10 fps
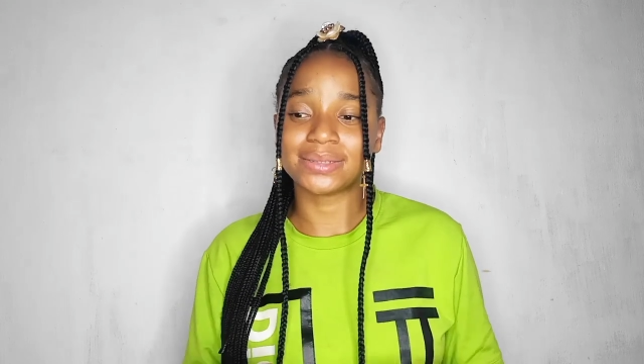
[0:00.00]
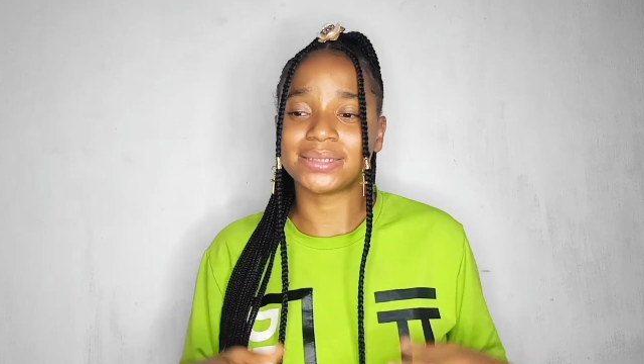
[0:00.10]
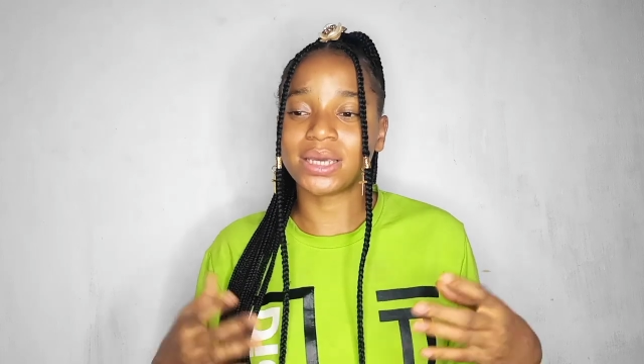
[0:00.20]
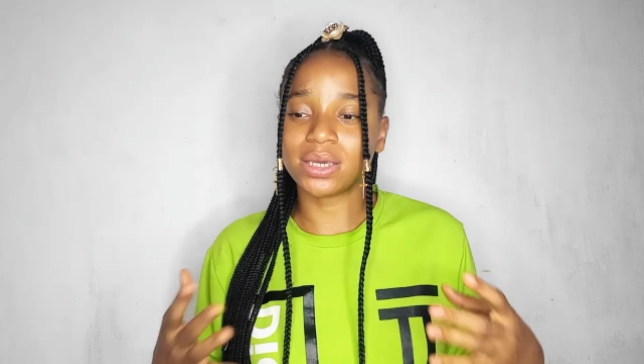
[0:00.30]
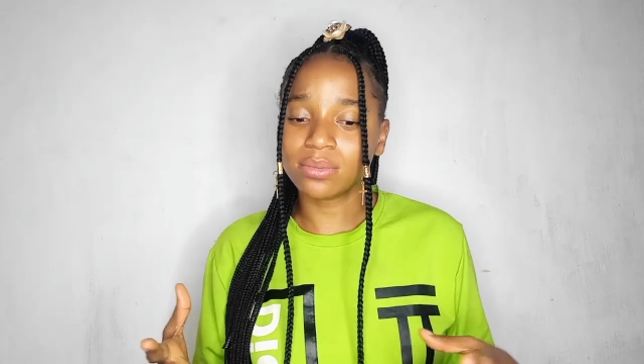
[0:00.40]

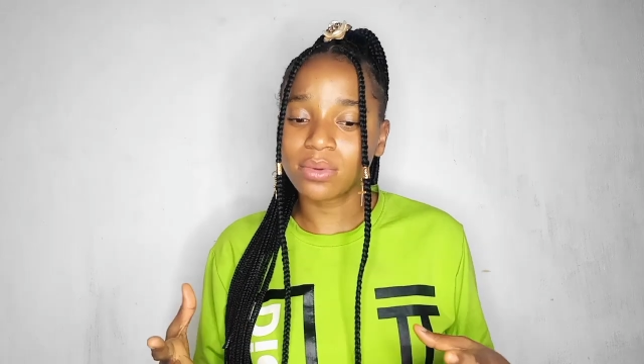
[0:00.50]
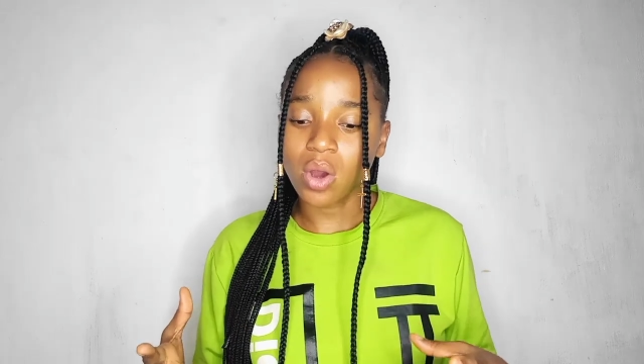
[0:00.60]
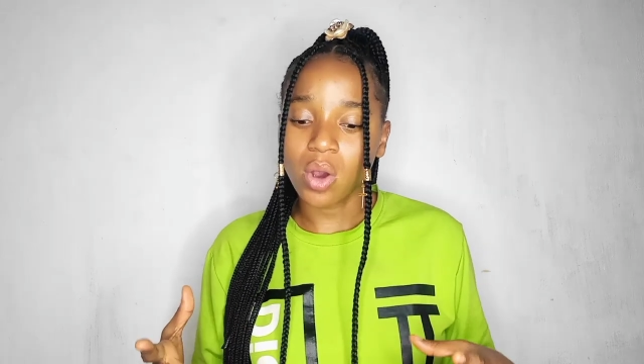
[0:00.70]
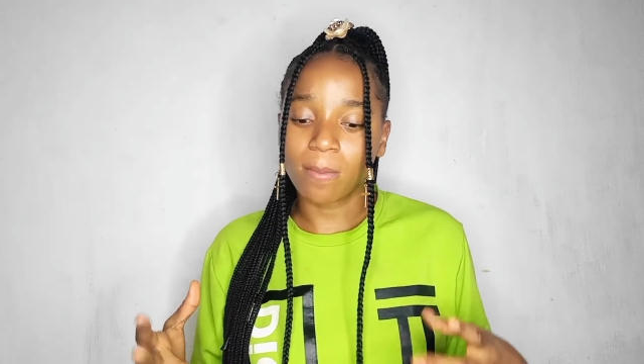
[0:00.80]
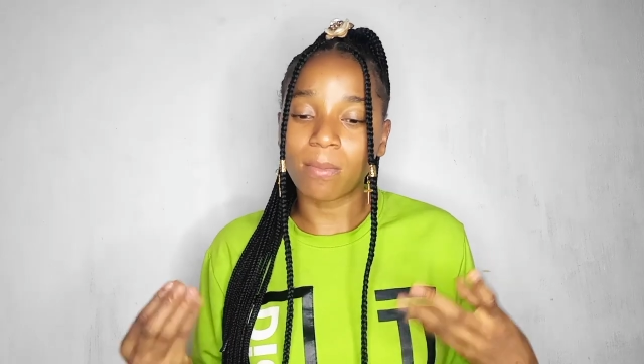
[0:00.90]
Taking
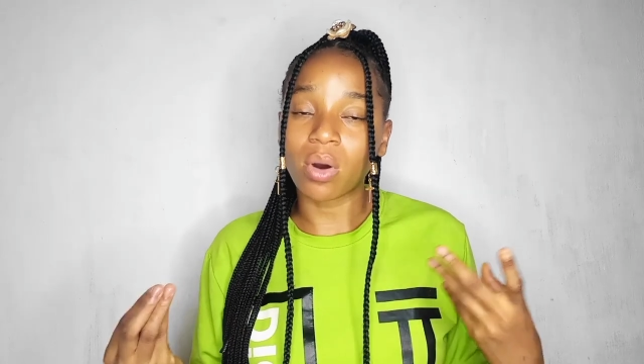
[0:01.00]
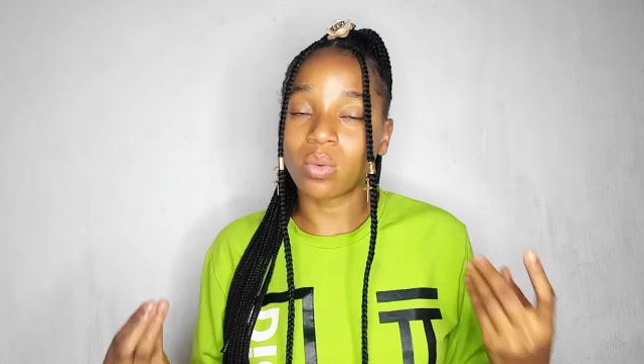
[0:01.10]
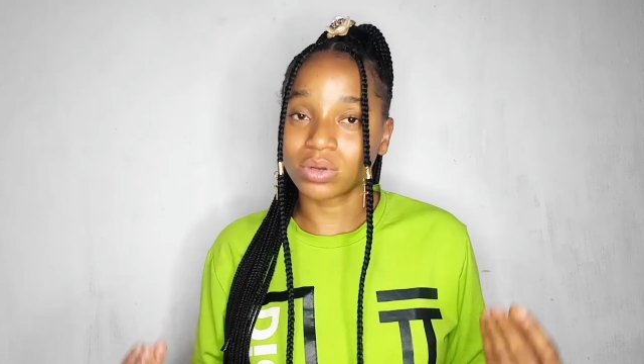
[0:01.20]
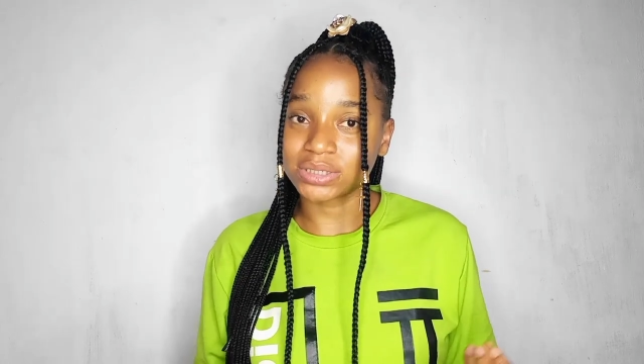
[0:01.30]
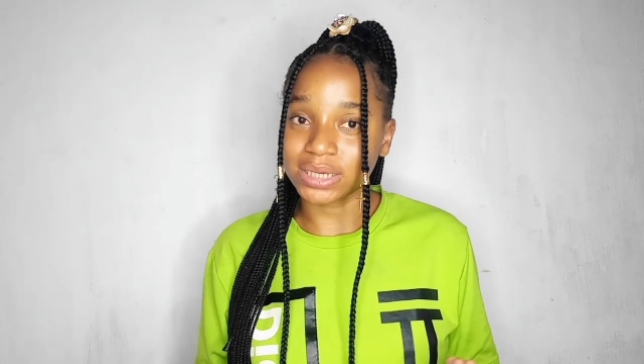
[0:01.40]
more
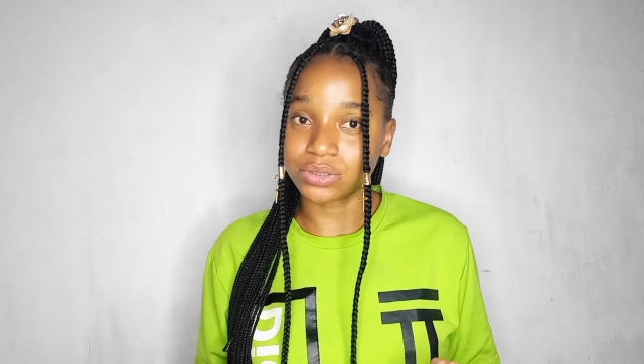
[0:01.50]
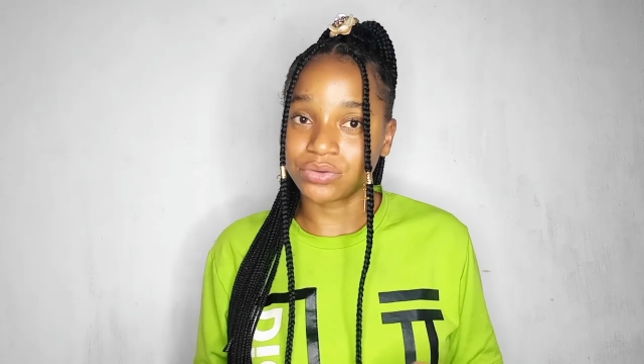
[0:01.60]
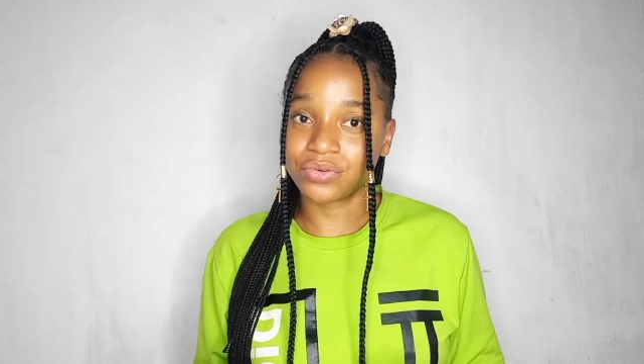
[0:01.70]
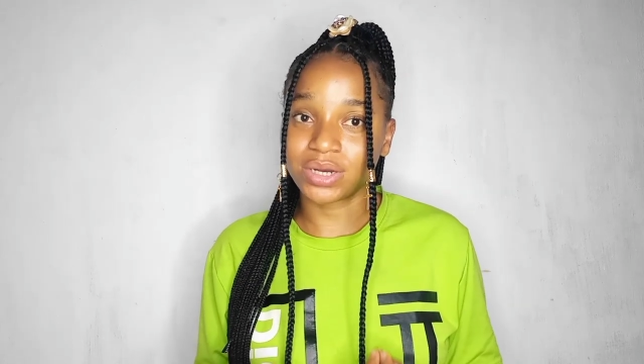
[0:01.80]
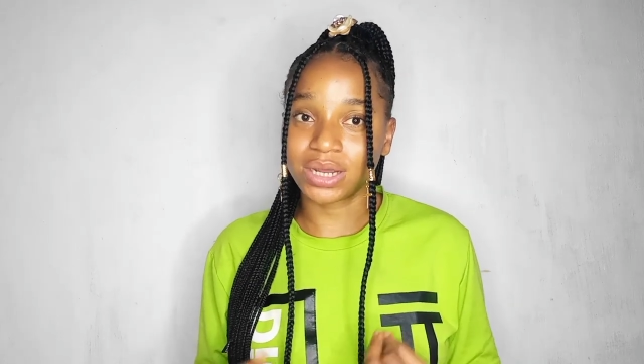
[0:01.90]
water
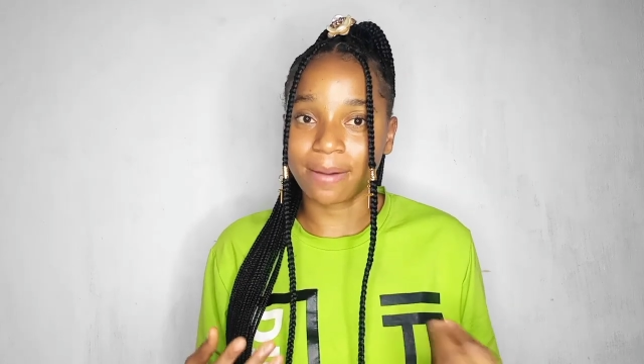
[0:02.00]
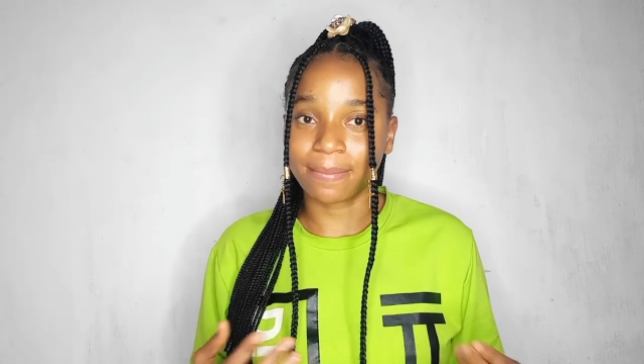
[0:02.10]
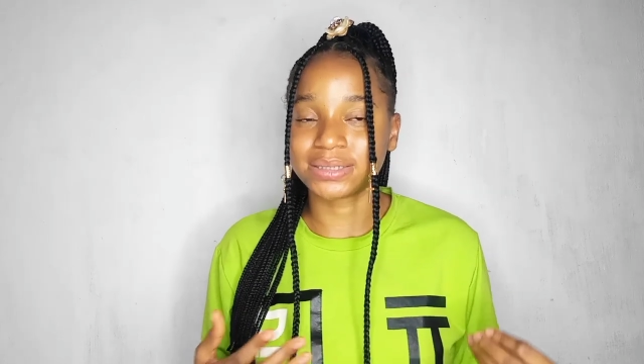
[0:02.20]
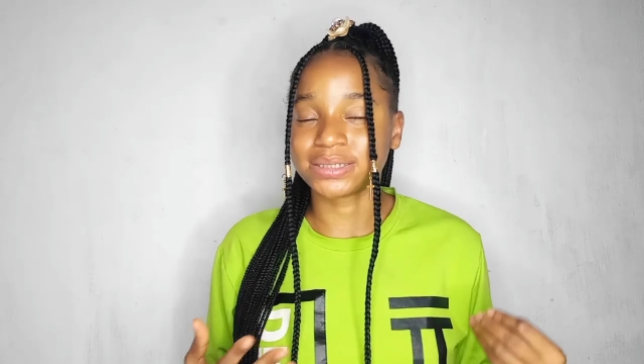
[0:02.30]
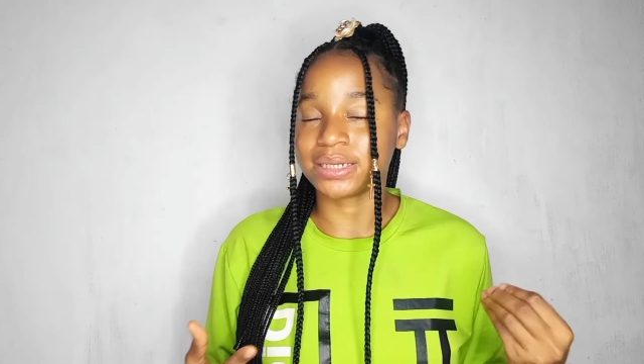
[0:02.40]
during the
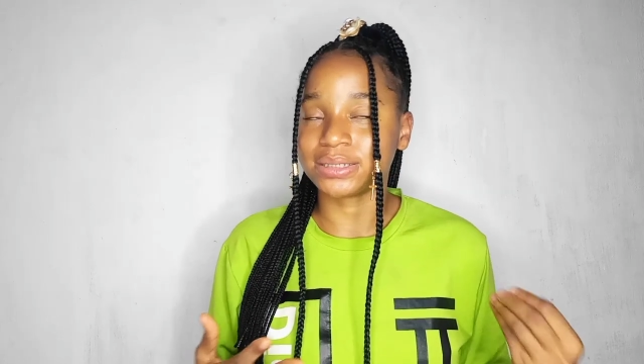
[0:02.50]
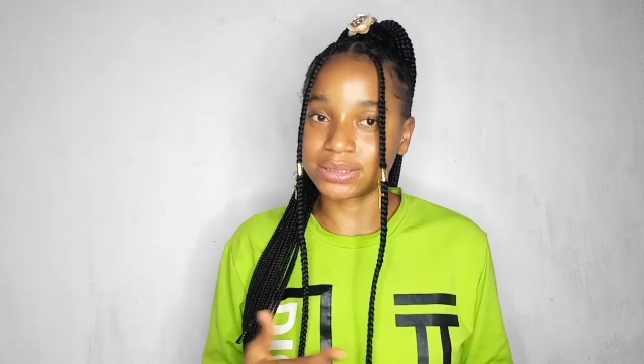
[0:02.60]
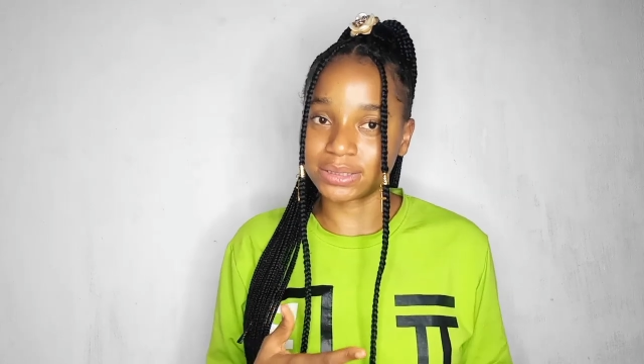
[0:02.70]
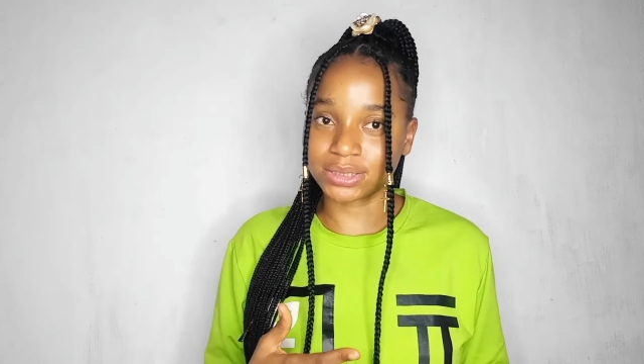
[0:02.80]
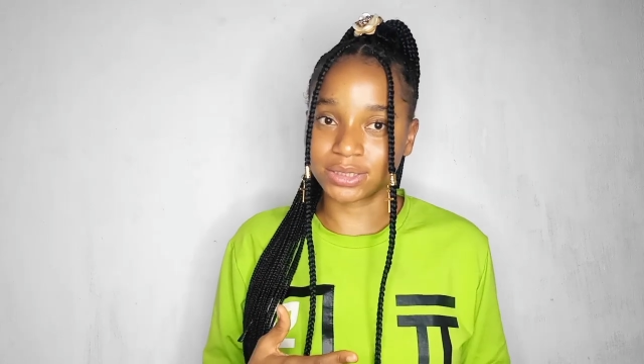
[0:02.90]
Harmattan
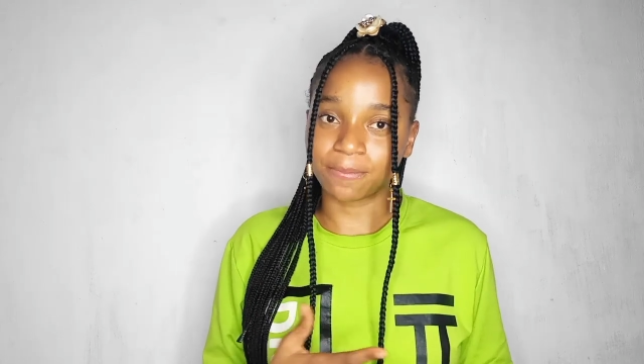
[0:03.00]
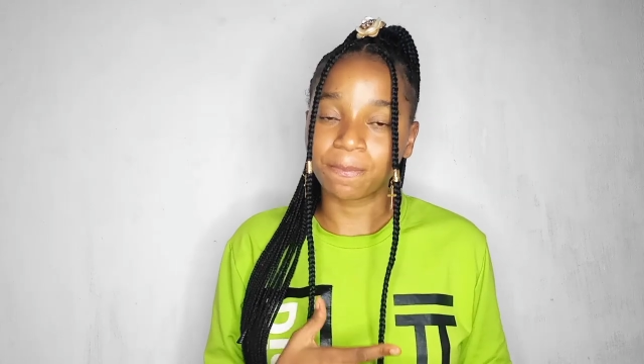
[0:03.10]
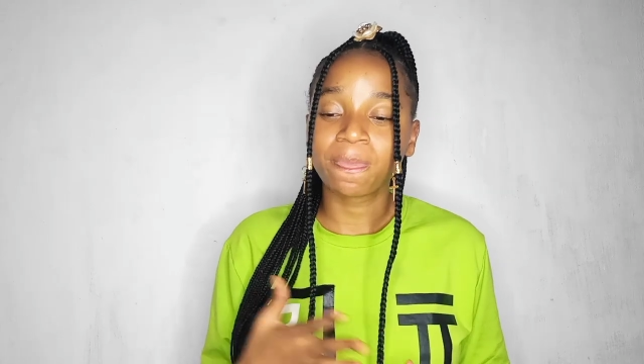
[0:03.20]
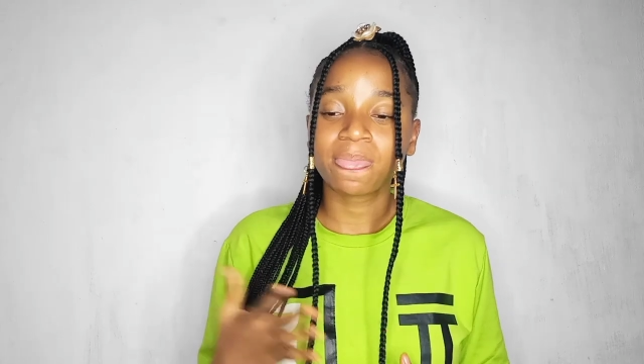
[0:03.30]
season